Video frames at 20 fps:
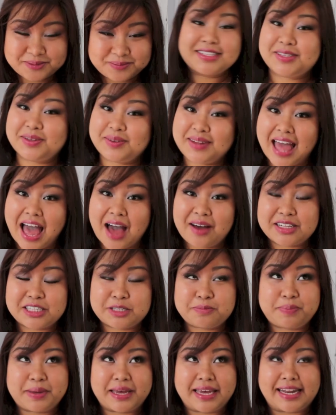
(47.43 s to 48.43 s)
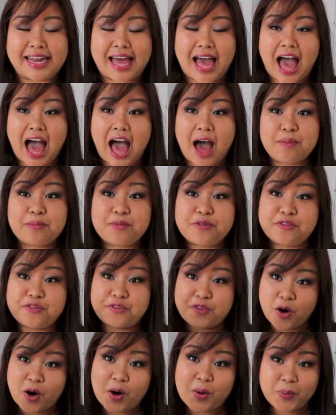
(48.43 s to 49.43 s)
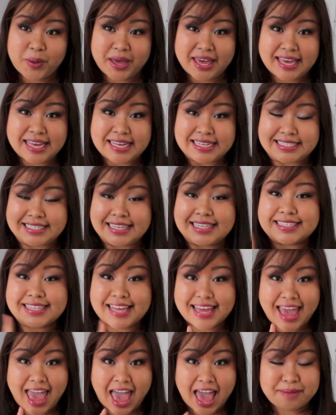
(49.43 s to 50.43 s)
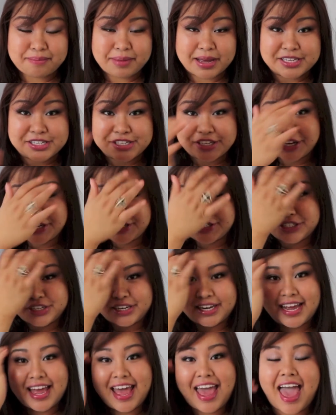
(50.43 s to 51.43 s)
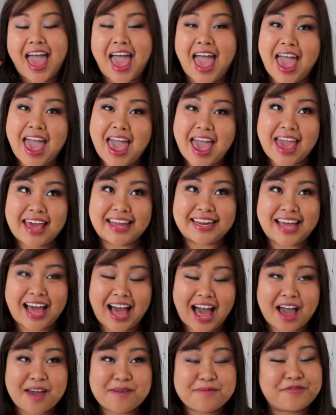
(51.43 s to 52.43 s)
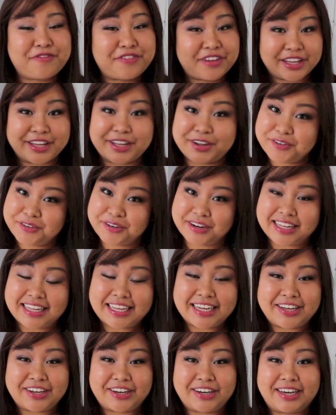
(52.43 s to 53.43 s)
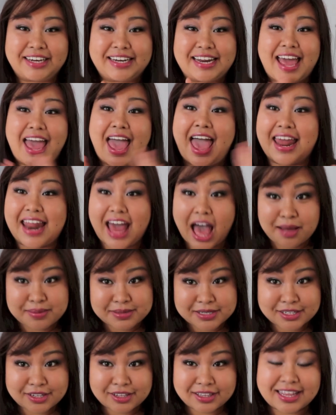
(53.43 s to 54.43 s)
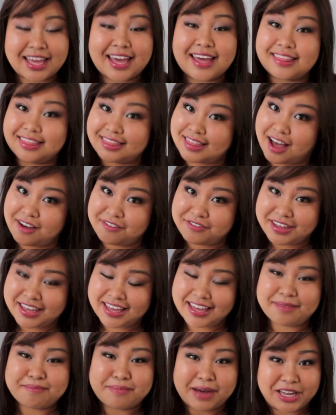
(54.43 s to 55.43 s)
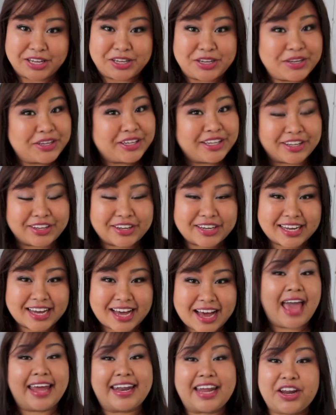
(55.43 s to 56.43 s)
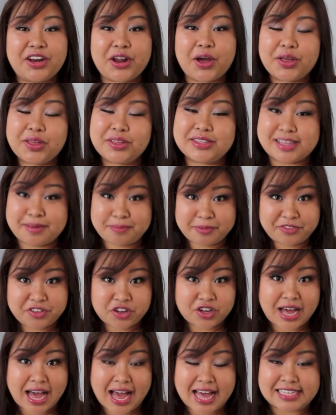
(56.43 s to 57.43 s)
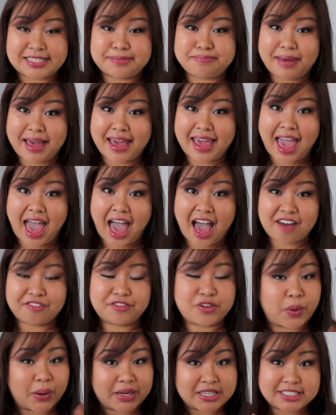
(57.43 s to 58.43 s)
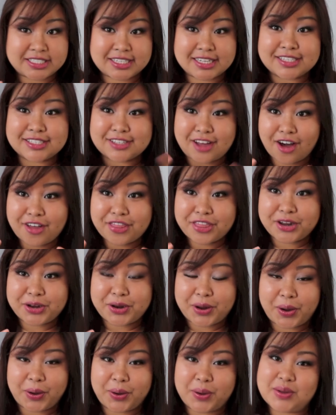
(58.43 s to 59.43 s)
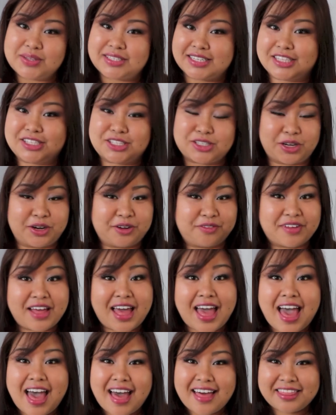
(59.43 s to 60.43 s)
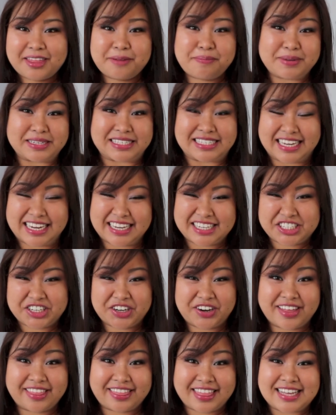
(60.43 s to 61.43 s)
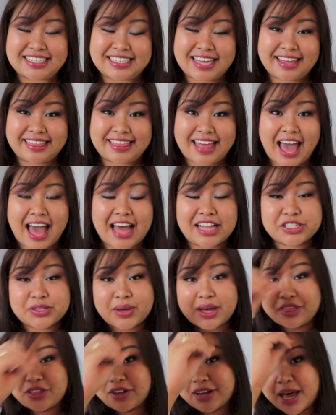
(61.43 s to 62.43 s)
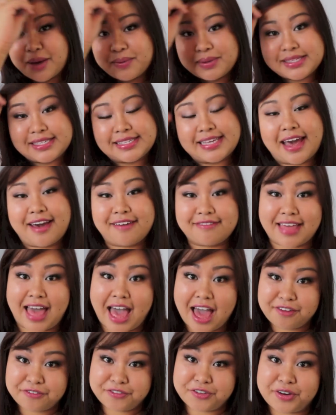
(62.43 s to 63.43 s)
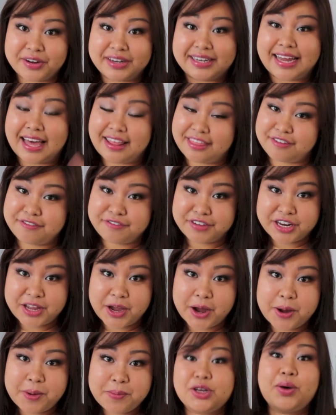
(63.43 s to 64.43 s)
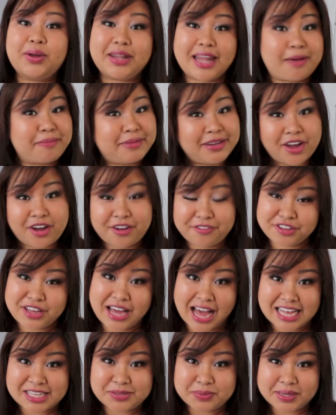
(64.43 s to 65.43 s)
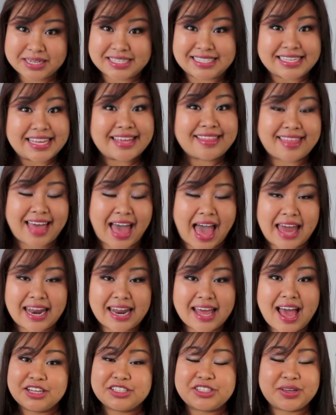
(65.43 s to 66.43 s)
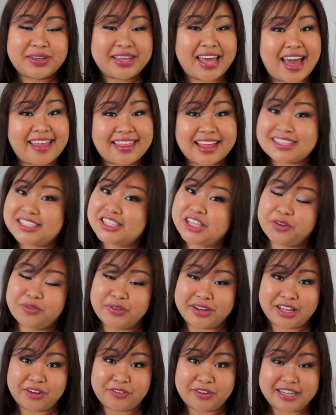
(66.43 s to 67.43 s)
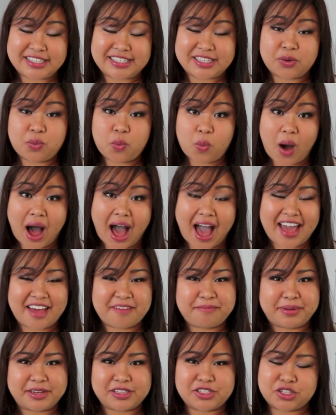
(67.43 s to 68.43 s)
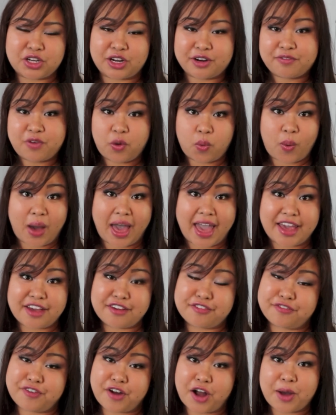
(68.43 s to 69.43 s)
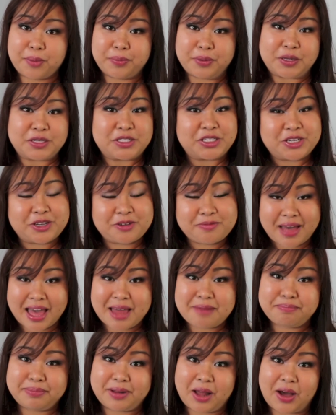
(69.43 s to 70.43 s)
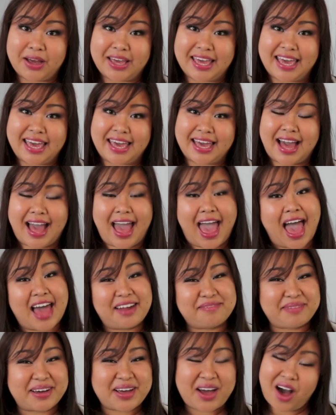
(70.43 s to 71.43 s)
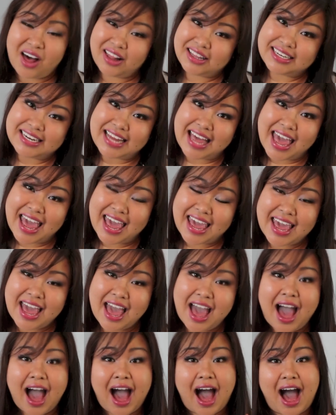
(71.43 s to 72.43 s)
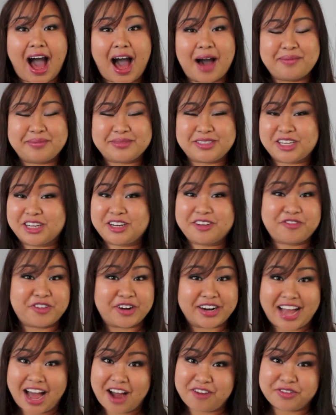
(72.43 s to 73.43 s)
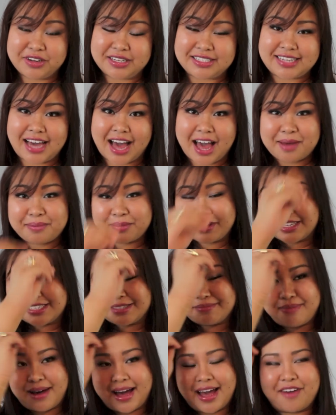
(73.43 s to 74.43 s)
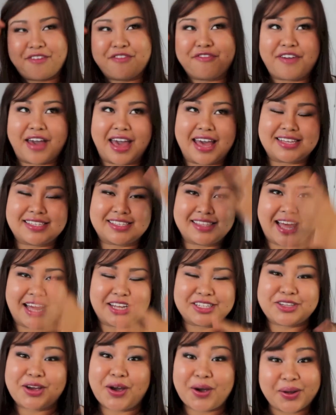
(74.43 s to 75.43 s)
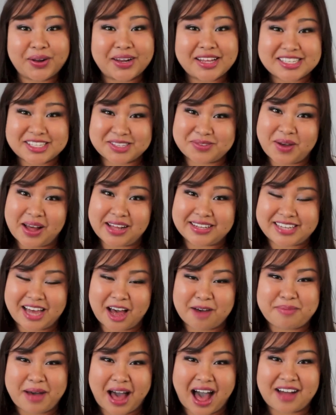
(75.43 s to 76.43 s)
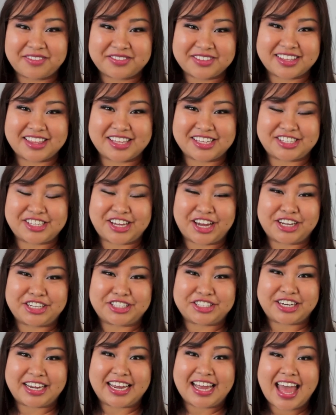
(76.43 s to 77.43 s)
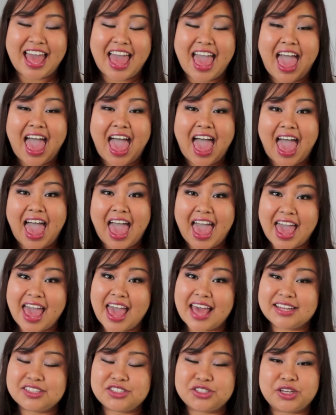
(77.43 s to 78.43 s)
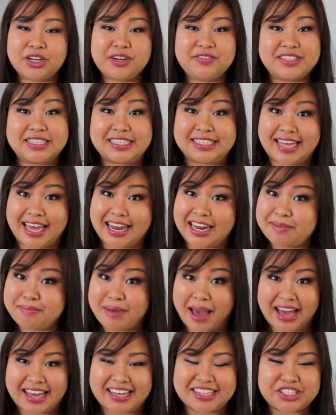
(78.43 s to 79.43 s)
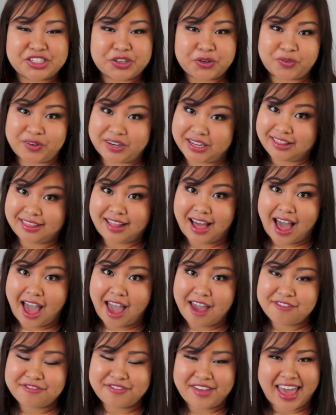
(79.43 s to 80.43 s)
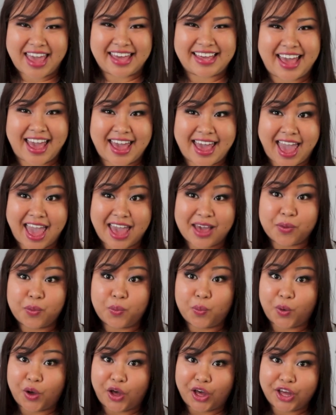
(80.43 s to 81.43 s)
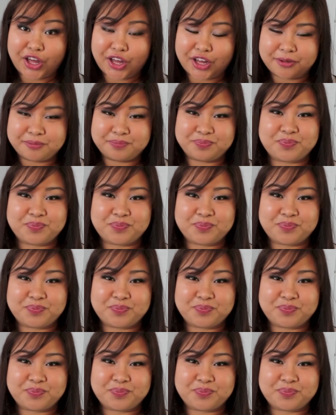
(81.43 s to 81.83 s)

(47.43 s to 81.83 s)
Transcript: So now it's been 4 weeks since I had my surgery. And I'm feeling really good and absolutely loving my new look. And I know some of you guys may have questions on the nose and sort of the procedure and things like that. So I thought I would save that for another video. So let me know if you guys want to see that. So yeah, that's the real reason why I've been sort of away from YouTube and blogging. I had my holiday, sort of recovery time, because my face like totally swelled up after the surgery. And sort of just getting back into real life, aka work.